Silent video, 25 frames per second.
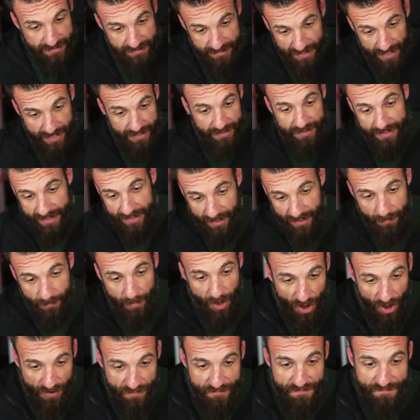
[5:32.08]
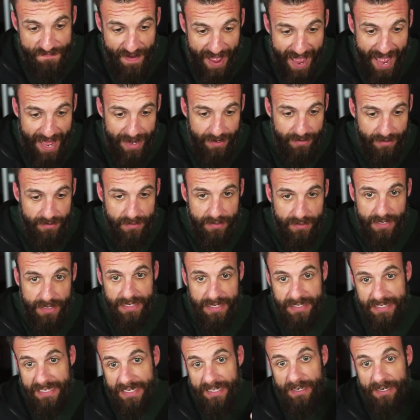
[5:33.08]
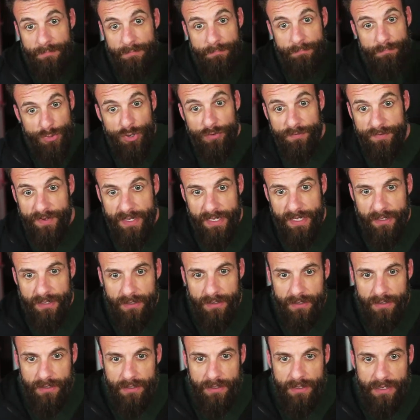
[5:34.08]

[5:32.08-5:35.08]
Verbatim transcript: and get him unfat and get him moving